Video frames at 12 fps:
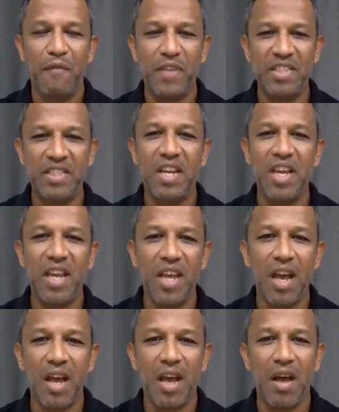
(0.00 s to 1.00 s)

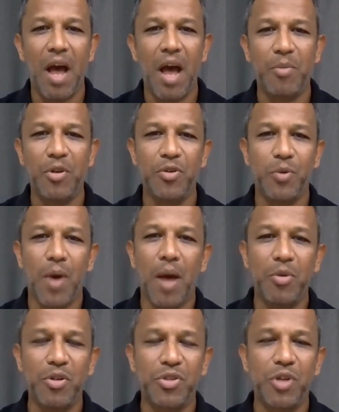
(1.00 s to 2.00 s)
Firstly, I'm going
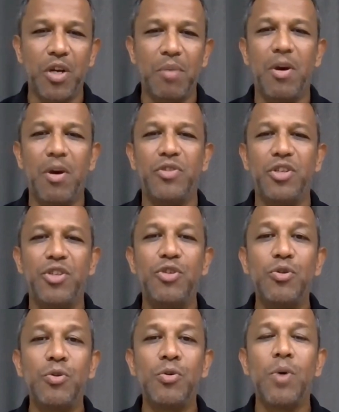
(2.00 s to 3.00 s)
to talk about the
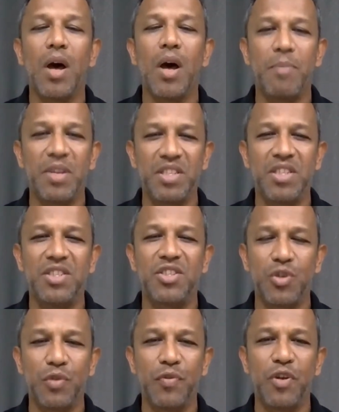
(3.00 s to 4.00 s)
two
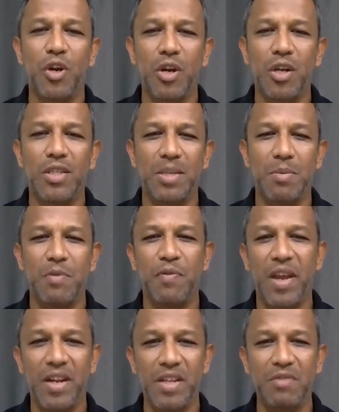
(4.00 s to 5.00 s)
President's Trophy knockout
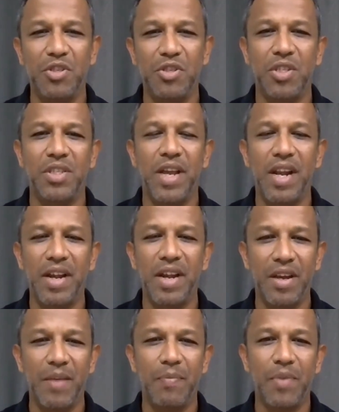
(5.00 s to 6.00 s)
semi-finals which was
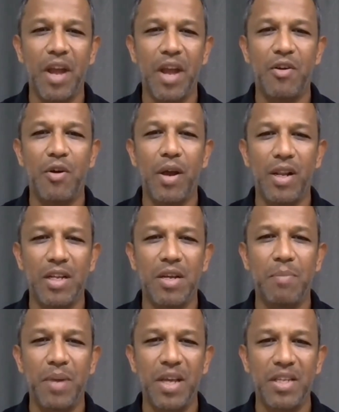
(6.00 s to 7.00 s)
held at Royal
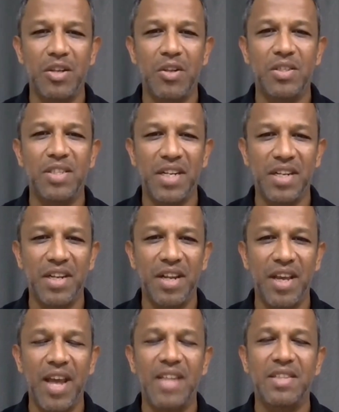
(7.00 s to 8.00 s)
Complex on
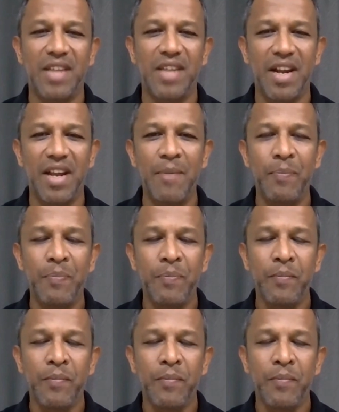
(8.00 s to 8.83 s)
Saturday and Sunday.